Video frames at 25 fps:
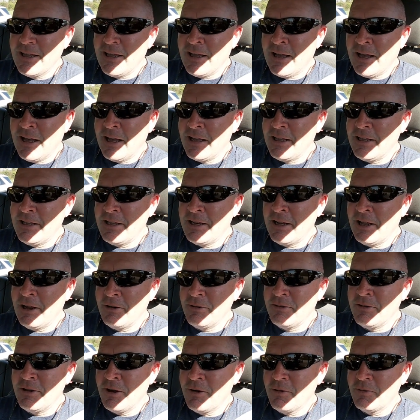uh, you
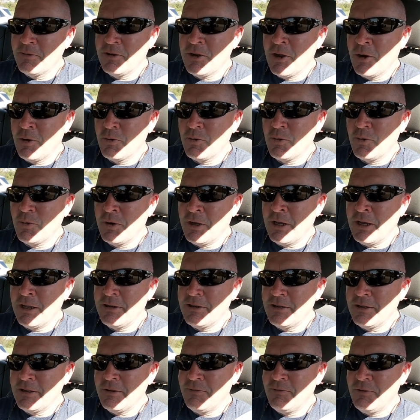know don't don't
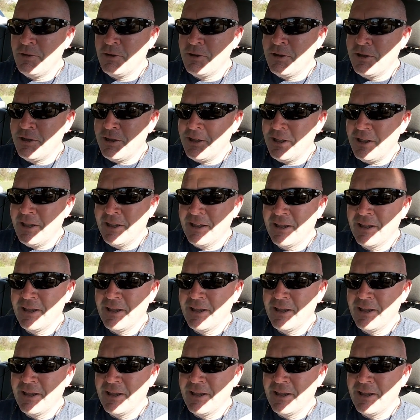quit if you can